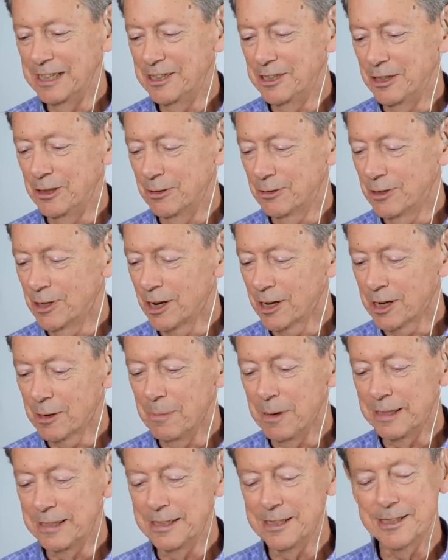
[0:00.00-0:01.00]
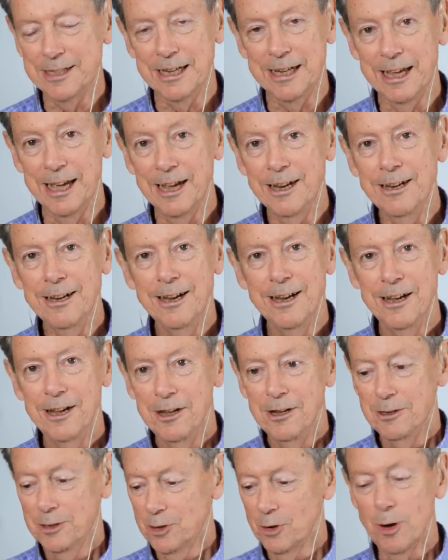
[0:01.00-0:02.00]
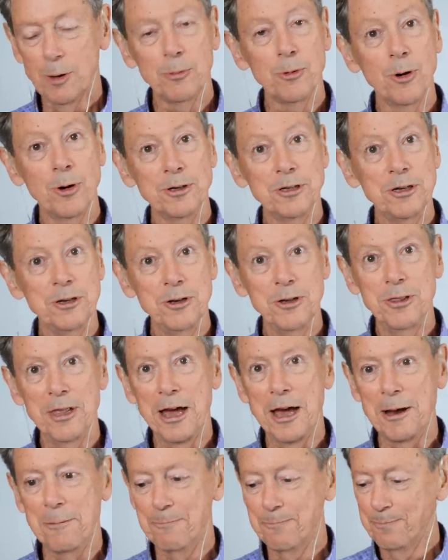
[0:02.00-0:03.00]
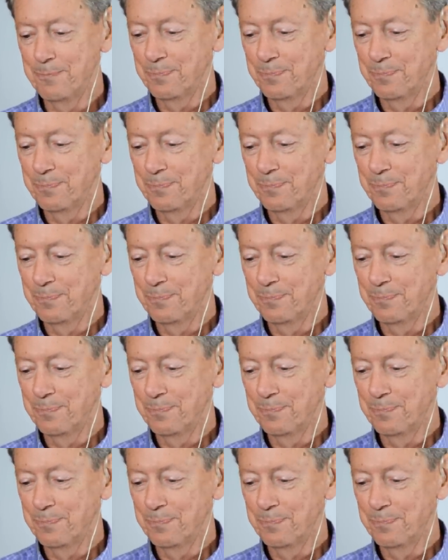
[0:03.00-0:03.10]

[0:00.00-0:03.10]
to talk about this again, so I'm going to do that.